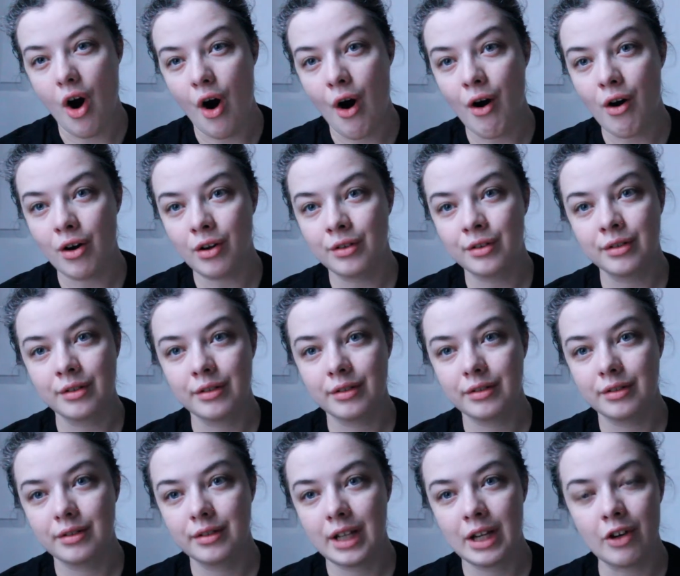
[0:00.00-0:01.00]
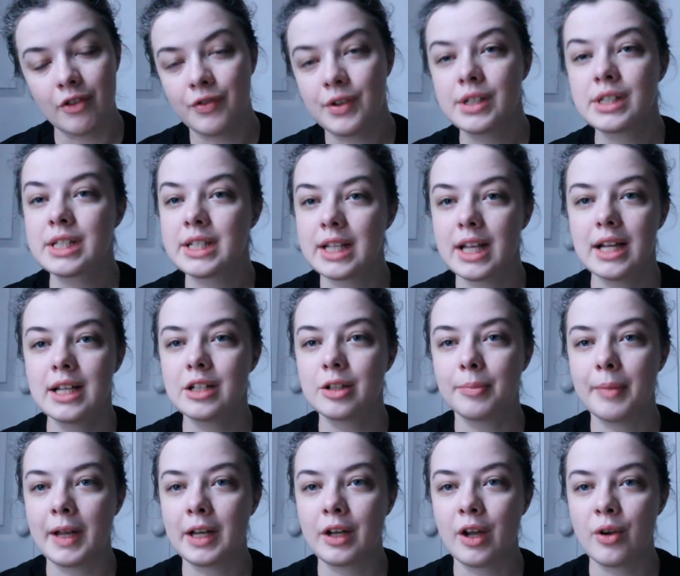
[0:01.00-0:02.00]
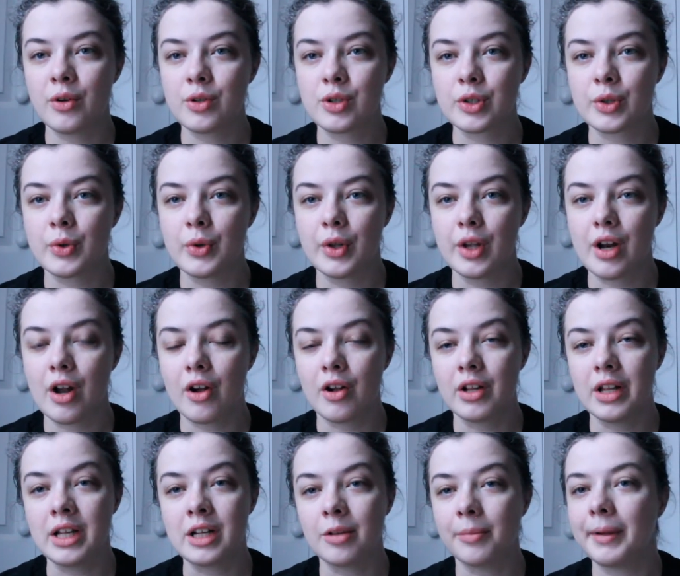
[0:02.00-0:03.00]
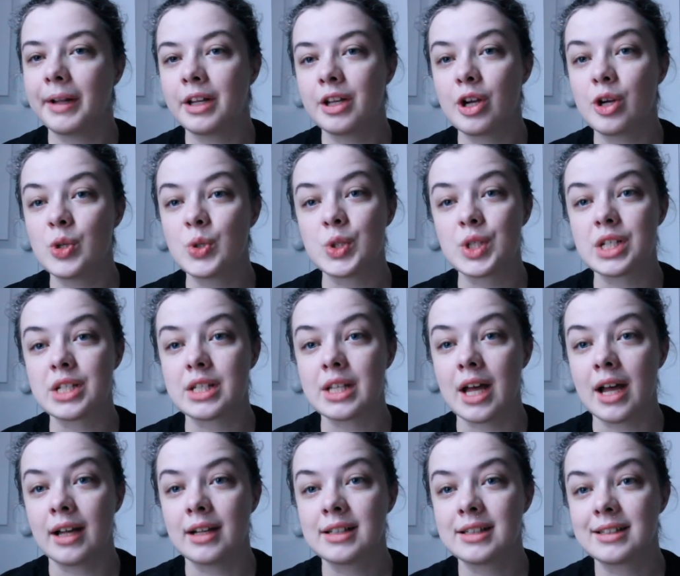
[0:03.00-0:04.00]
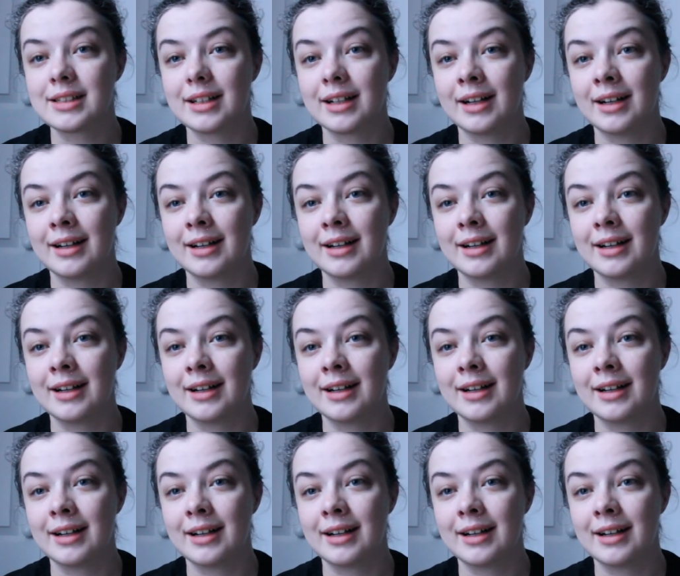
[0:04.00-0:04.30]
refuses to let Indelbed go to school, and all Indelbed knows is that